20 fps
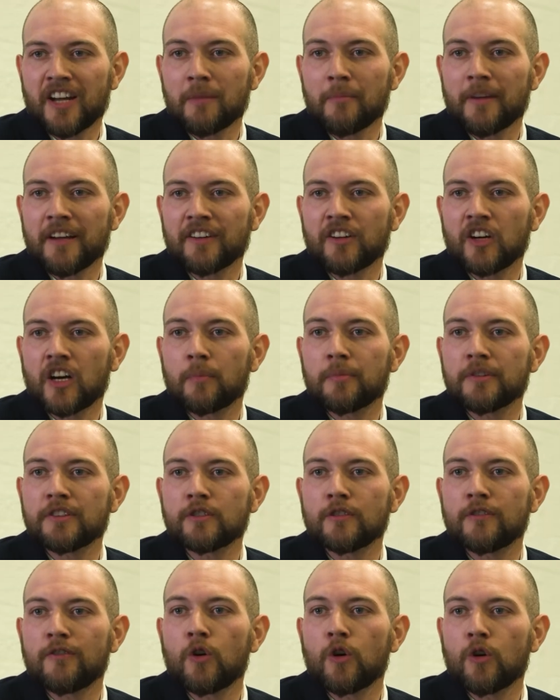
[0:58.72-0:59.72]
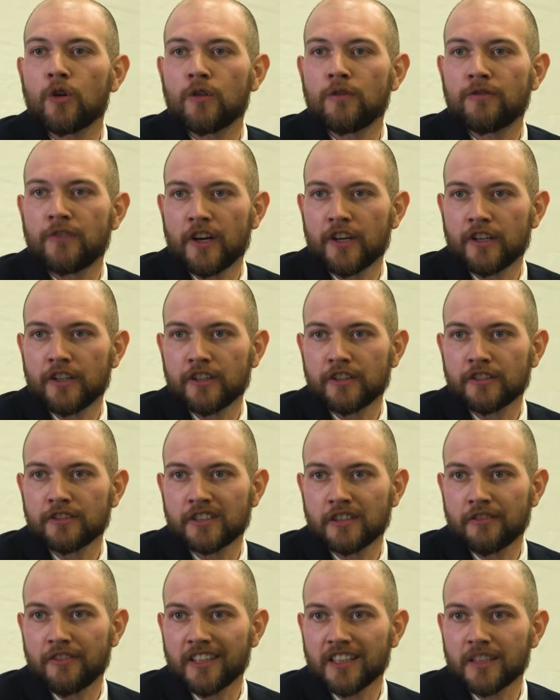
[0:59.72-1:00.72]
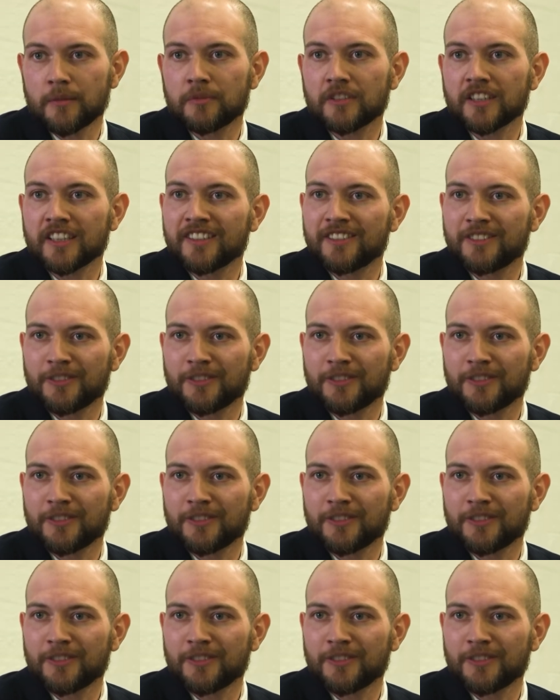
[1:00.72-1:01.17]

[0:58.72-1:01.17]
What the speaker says: I make copies of all photos developed in